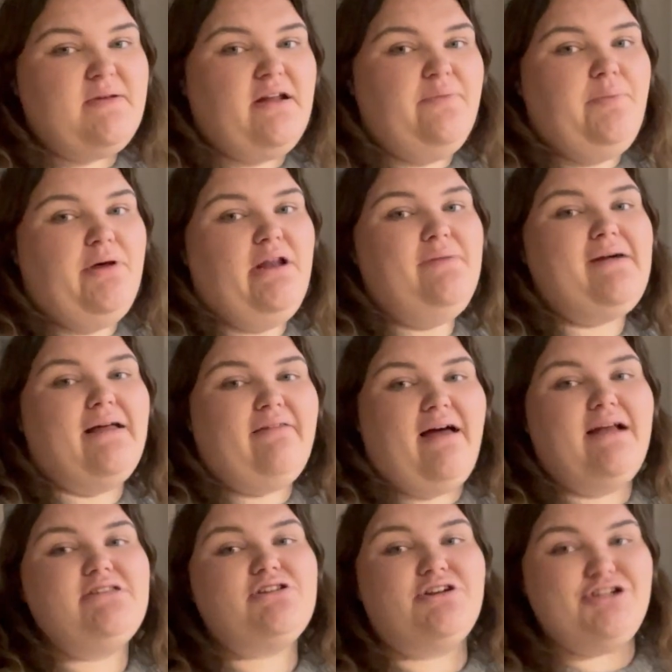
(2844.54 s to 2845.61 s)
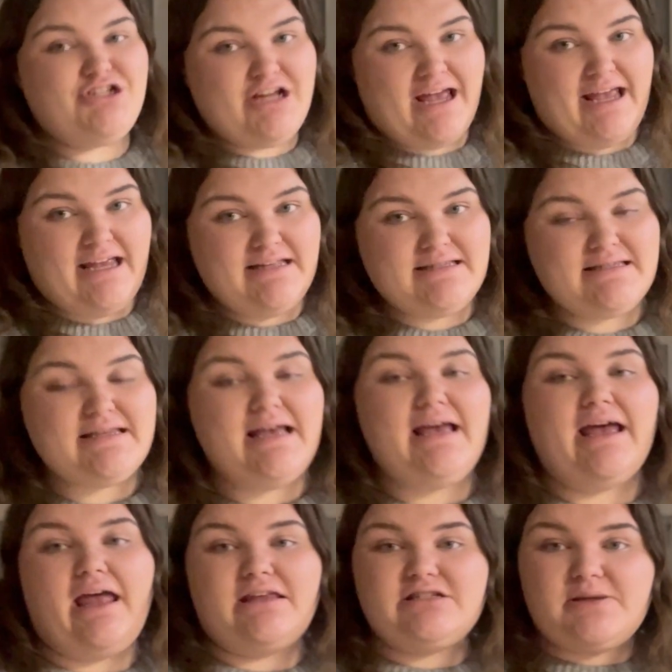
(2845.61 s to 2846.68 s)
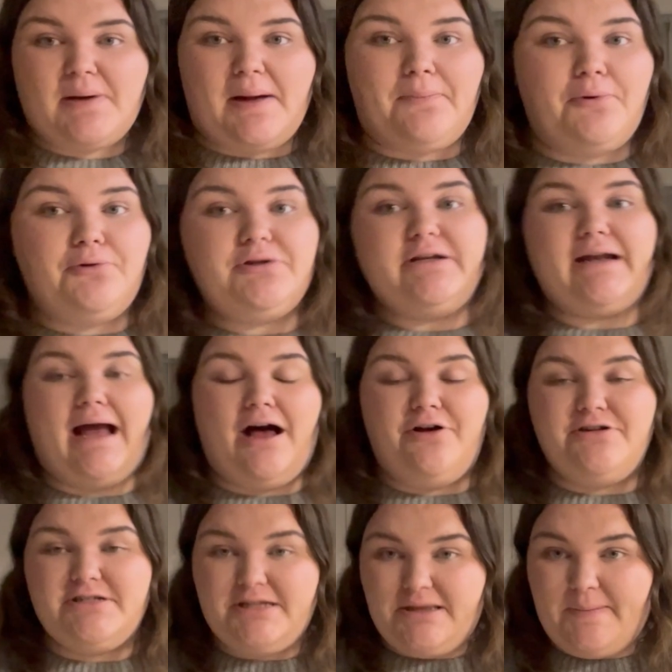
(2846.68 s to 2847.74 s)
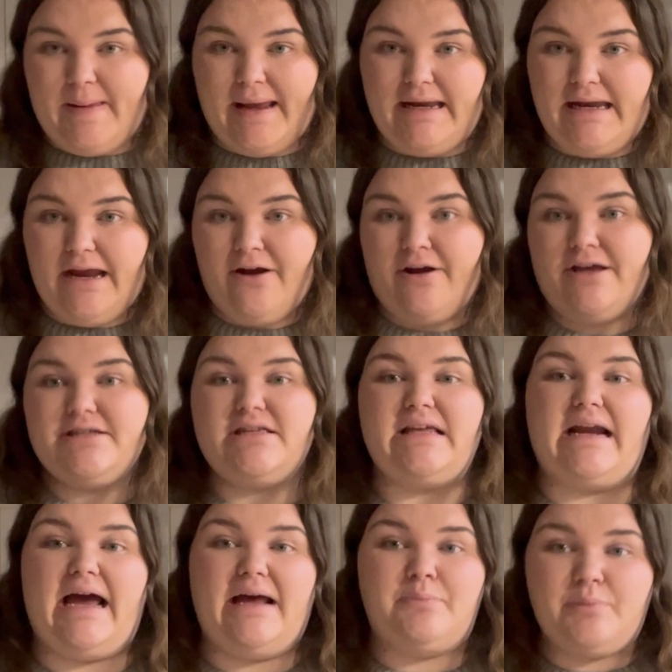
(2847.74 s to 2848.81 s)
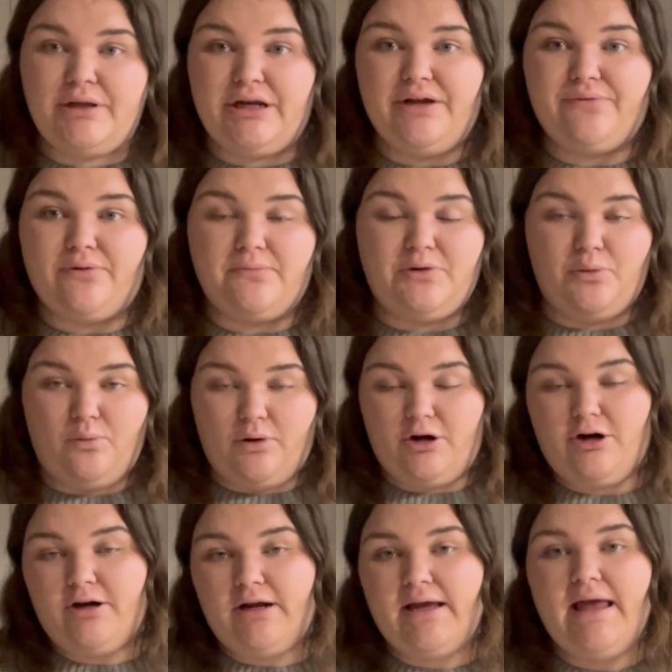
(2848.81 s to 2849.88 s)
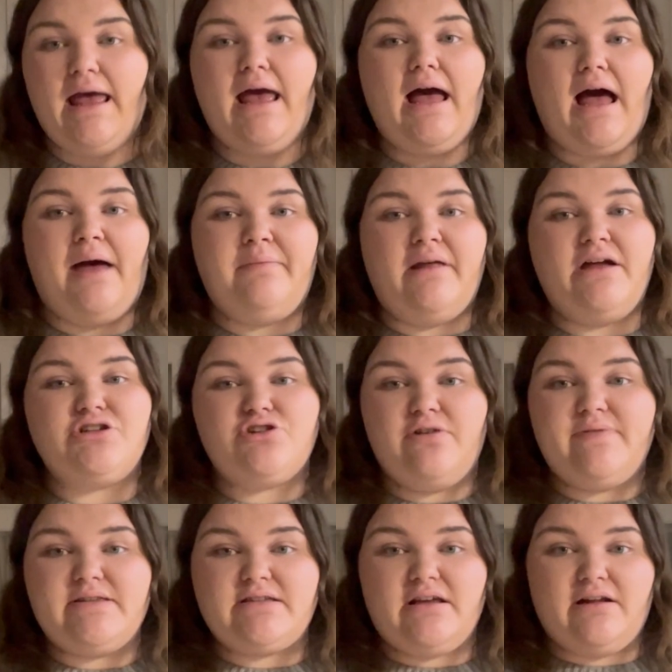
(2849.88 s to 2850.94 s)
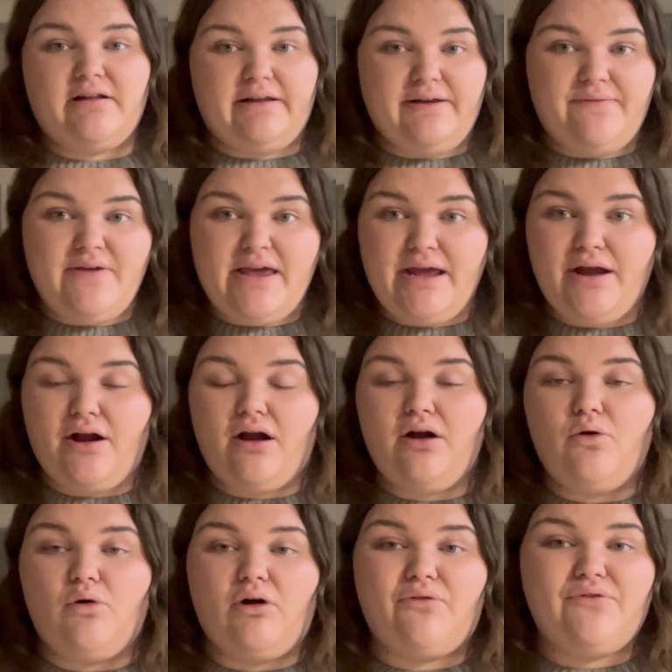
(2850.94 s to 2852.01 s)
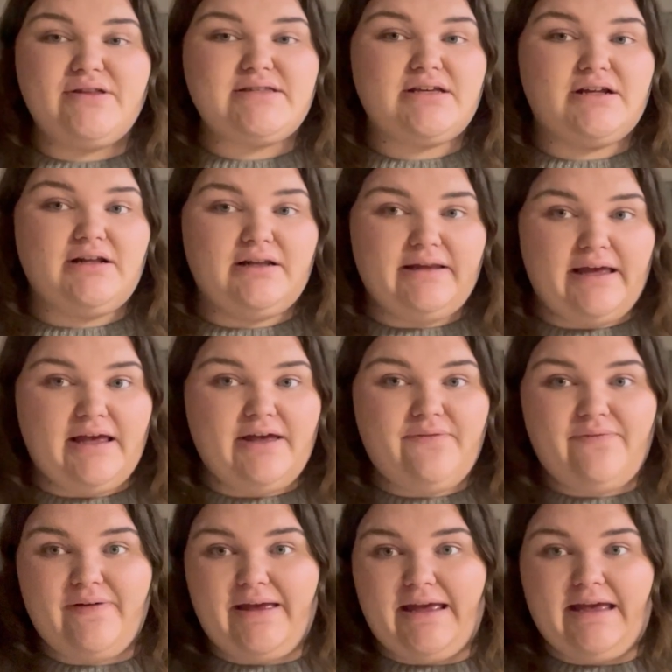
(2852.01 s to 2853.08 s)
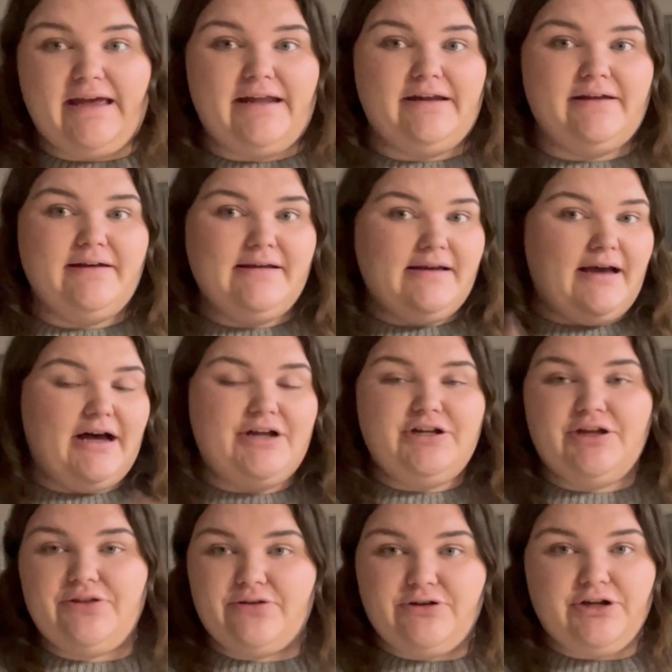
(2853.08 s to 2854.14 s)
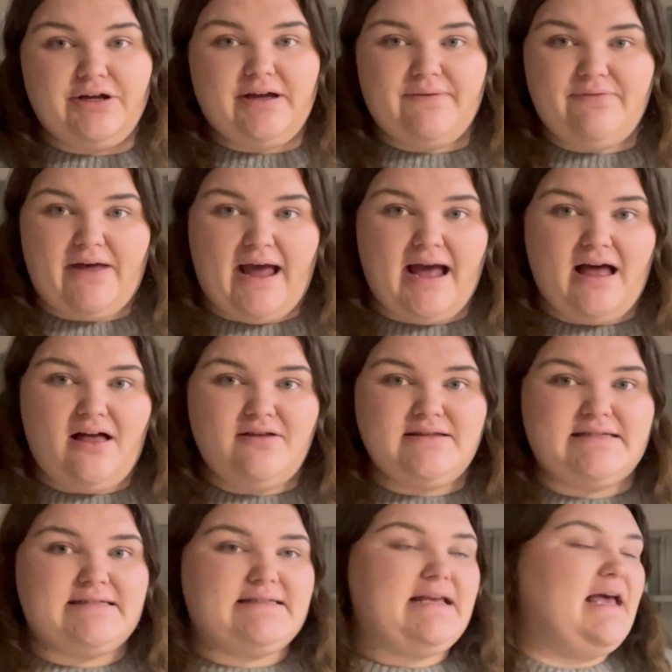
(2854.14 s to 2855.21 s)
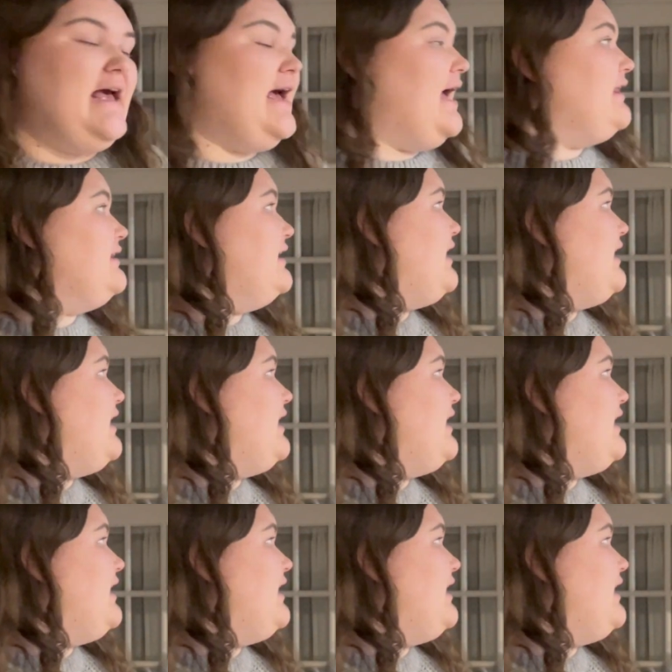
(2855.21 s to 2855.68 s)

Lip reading: of putting my lights on chains, and so I pulled it out into the main area so that I had plenty of room to work. I'm not sure if it's going to live here or if it's going to live in another nook of the house. And then